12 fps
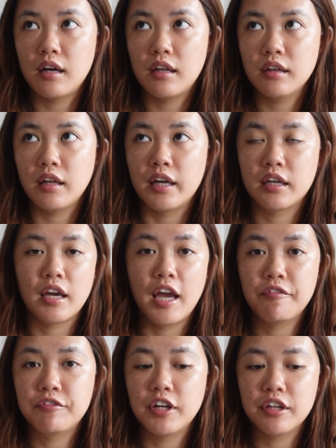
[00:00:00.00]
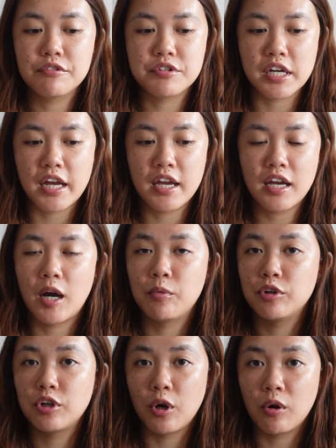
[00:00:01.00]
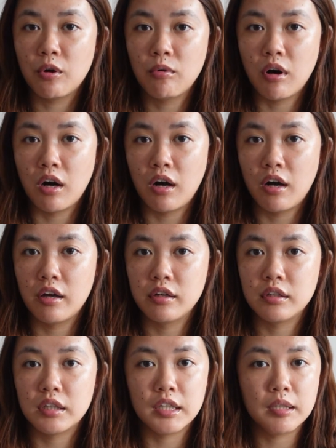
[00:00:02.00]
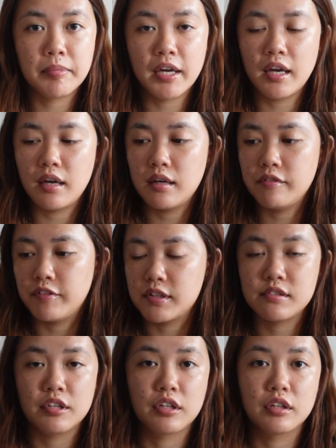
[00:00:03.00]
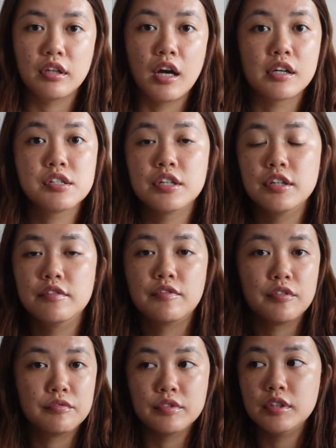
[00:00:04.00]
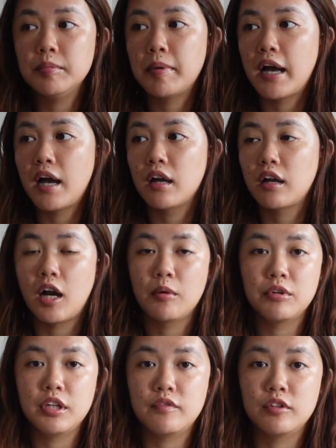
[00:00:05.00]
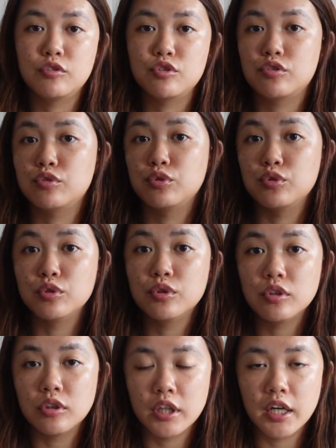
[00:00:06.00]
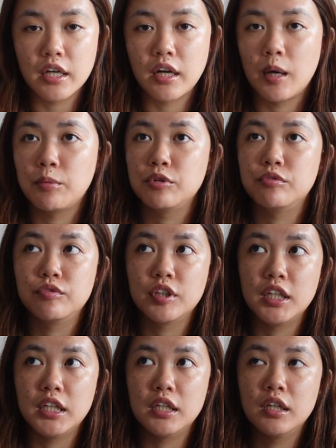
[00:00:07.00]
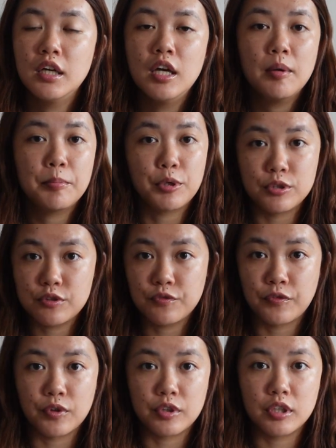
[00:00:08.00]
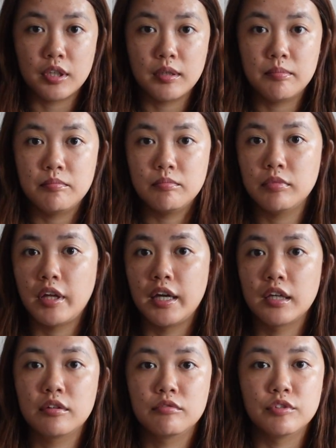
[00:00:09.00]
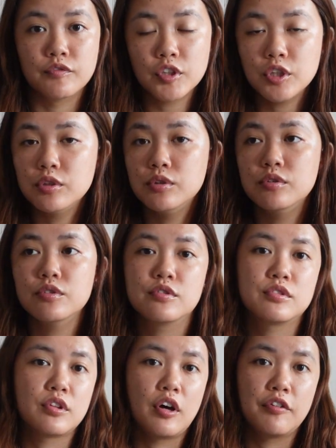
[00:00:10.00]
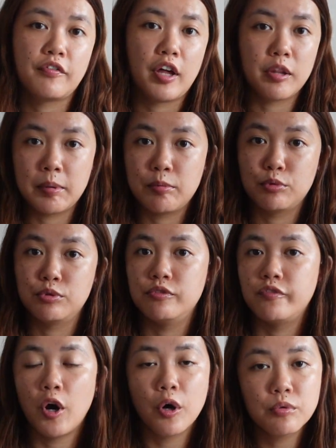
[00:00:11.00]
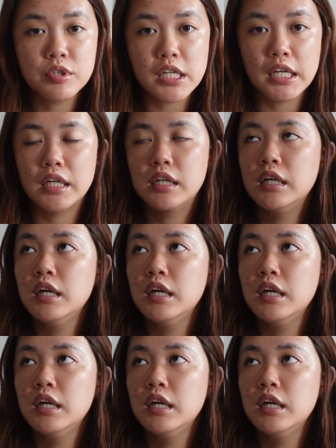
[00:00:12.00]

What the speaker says: like every other day, I would go on eBay, Vestiaire Collective, Rebag. I would even just Google it. I would read purse forum like reviews of other people who've owned it.